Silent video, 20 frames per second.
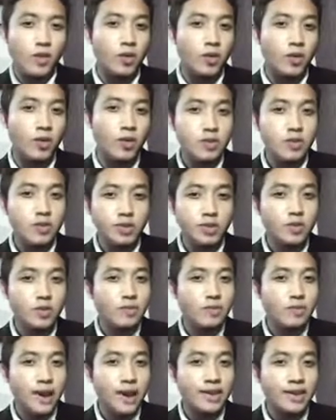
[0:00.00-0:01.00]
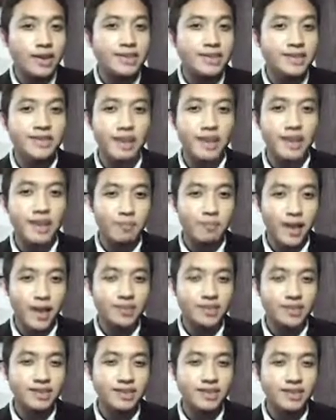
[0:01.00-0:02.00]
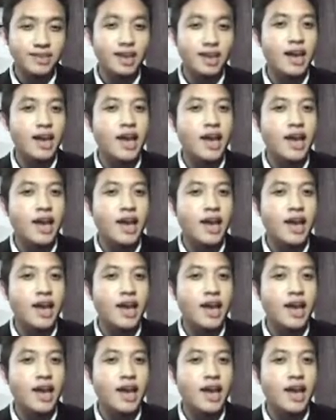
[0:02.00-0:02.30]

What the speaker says: were also minor setbacks,